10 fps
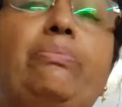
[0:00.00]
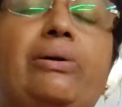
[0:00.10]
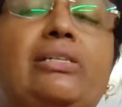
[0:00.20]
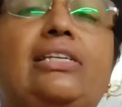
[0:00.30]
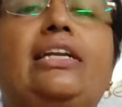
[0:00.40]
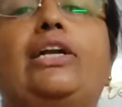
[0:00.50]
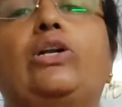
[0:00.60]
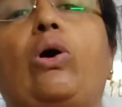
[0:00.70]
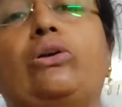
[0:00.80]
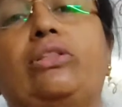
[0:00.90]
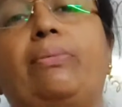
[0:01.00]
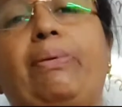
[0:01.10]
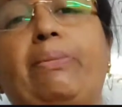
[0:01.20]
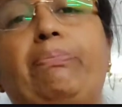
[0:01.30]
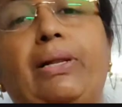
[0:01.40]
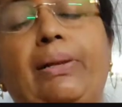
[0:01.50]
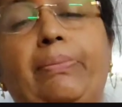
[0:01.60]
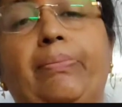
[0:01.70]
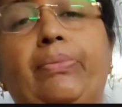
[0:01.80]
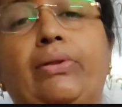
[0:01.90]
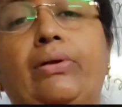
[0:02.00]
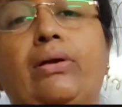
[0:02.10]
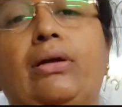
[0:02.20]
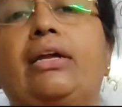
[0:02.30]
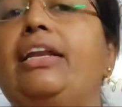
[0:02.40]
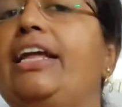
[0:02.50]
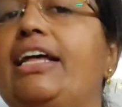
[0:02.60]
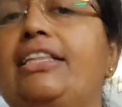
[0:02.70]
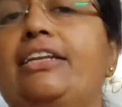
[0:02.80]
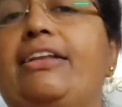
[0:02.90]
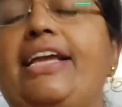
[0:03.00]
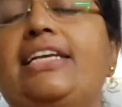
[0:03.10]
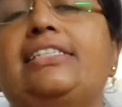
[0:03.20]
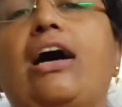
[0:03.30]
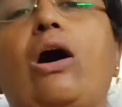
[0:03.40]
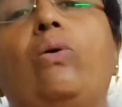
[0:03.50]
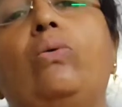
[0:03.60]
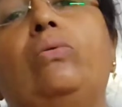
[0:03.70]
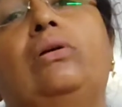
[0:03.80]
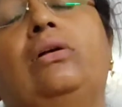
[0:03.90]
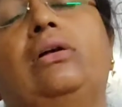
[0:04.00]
person and talk to the people near the trees, how